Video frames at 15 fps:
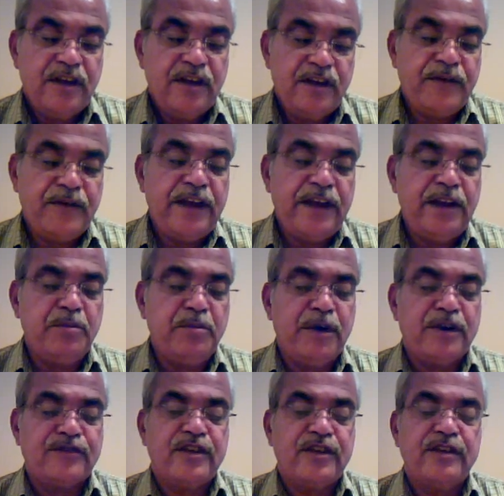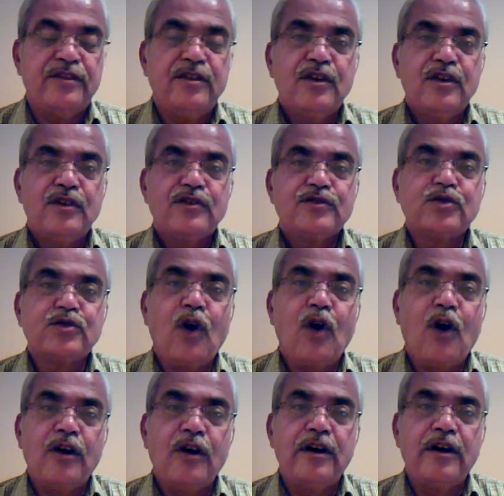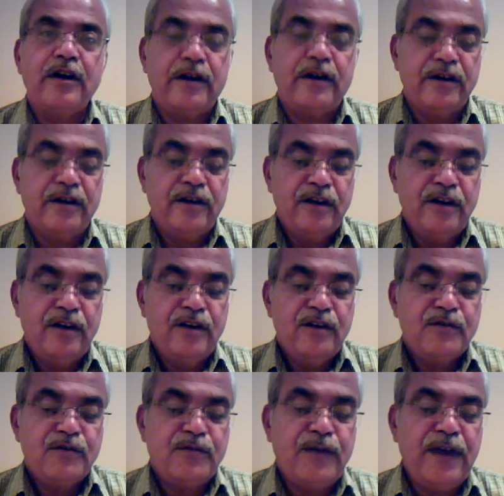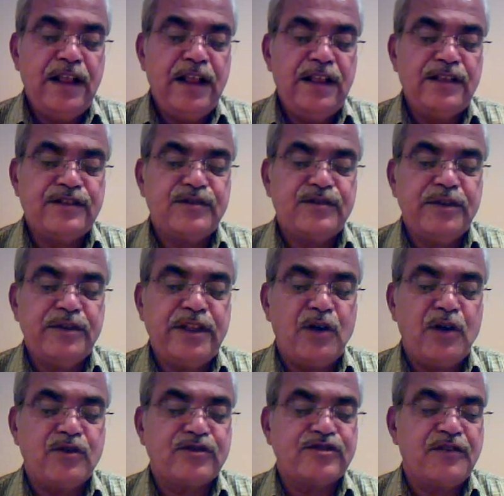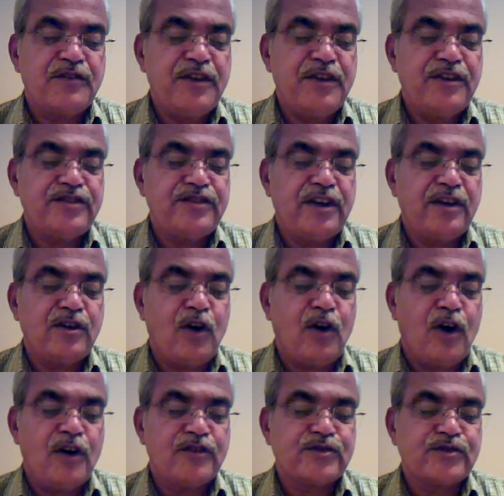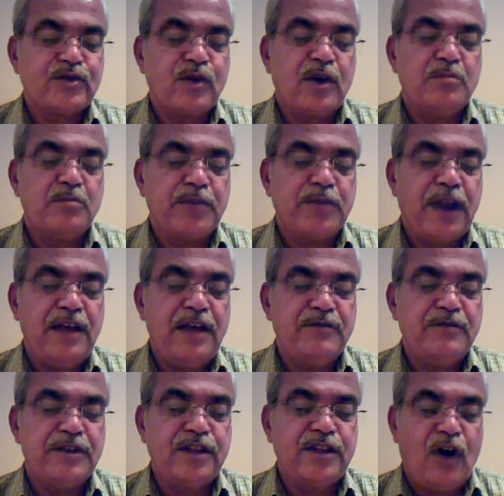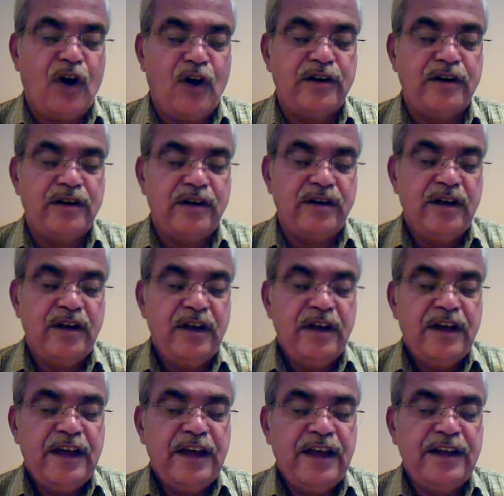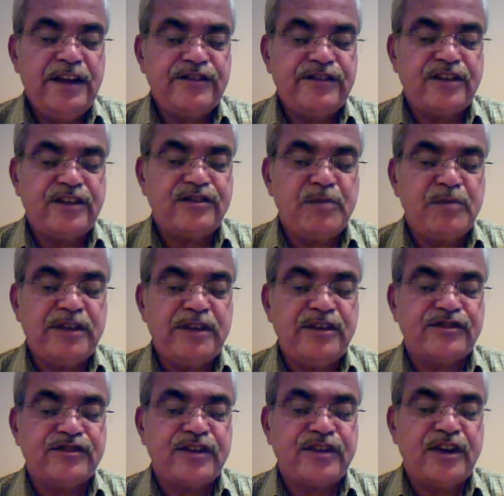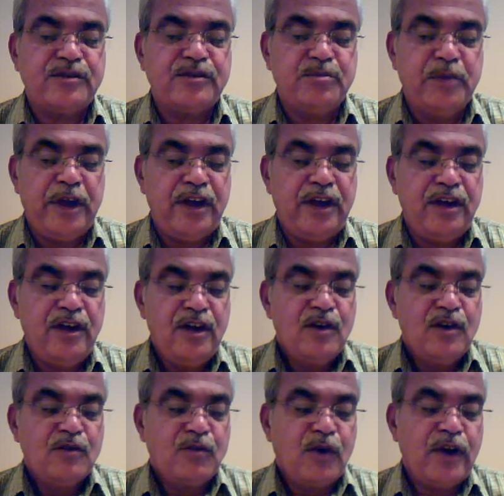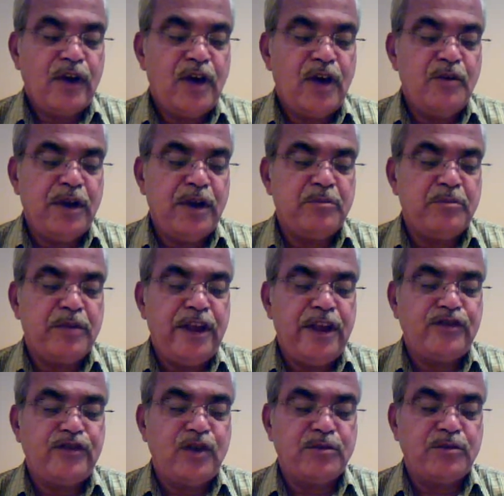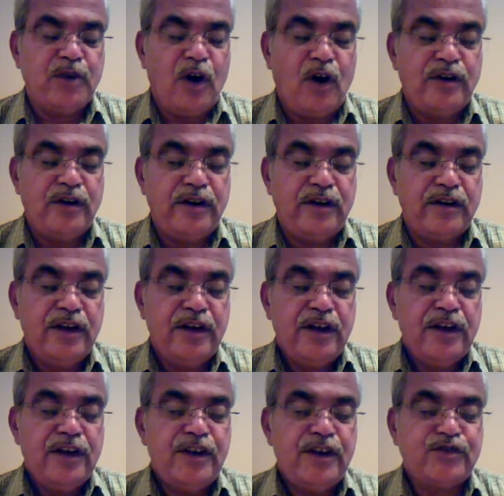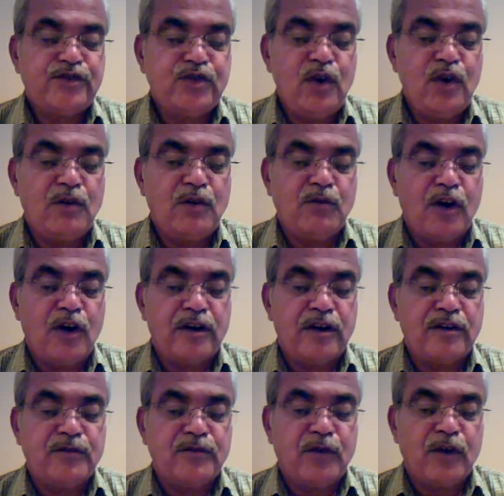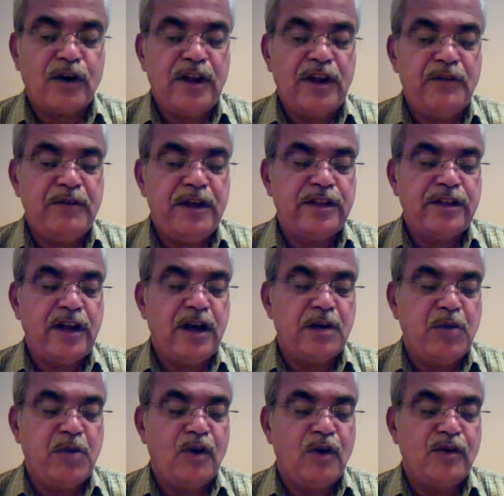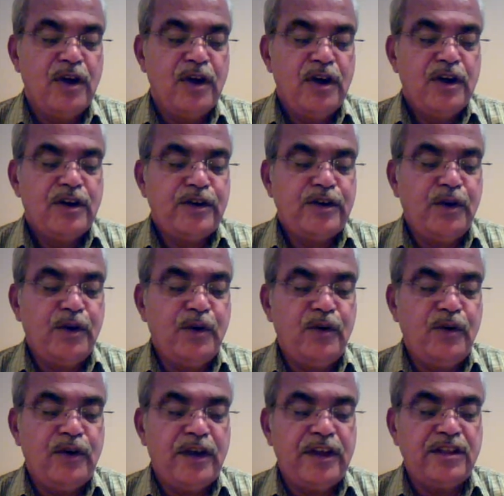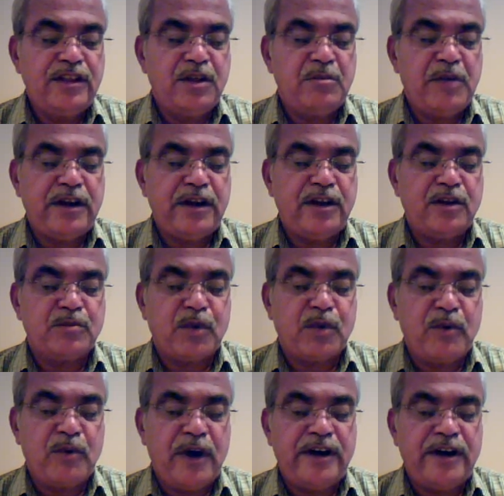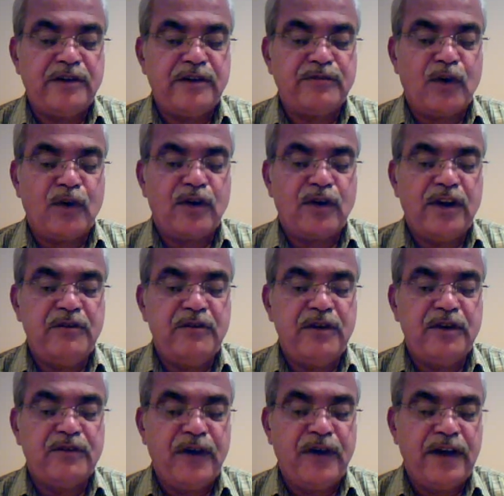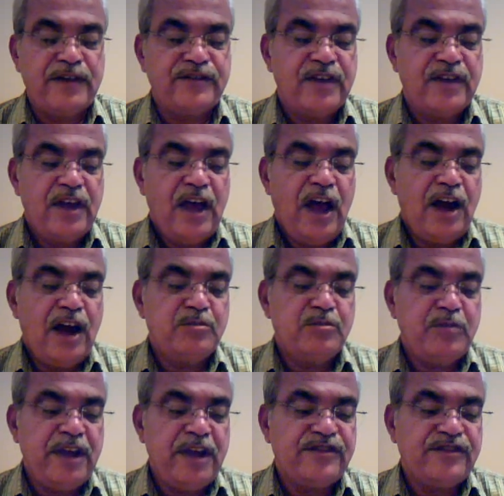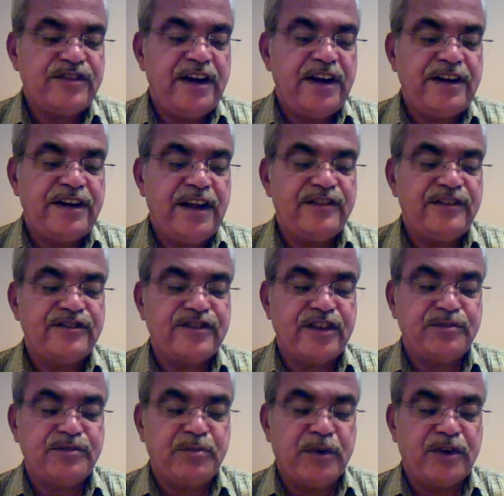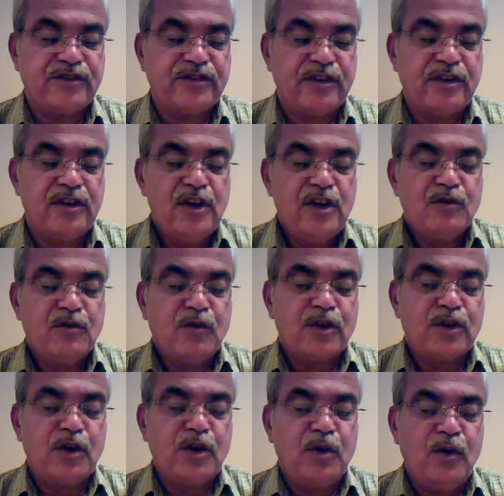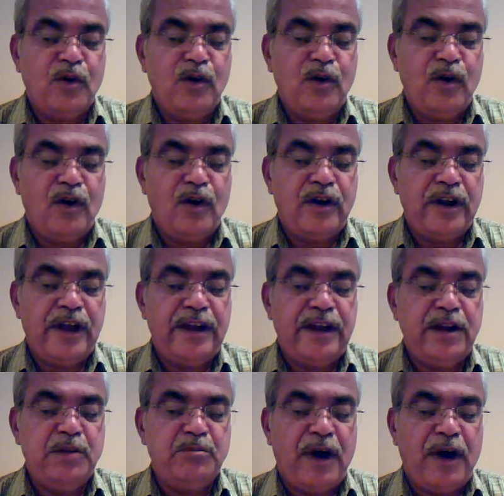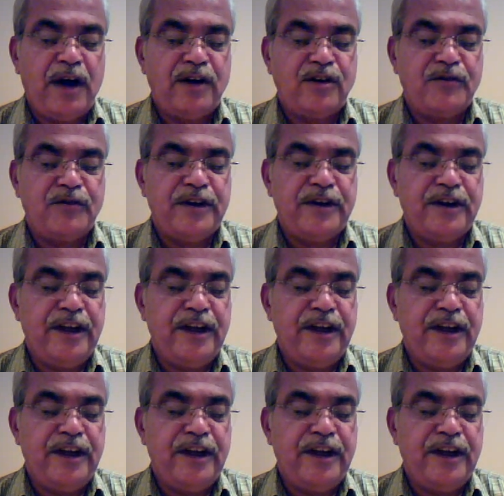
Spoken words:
If any person so ordered fails without sufficient cause to comply with the order, any such magistrate may, for every breach of the order, issue a warrant for levying the amount due in the manner provided for levying fines, and may sentence such person for the whole or any part of it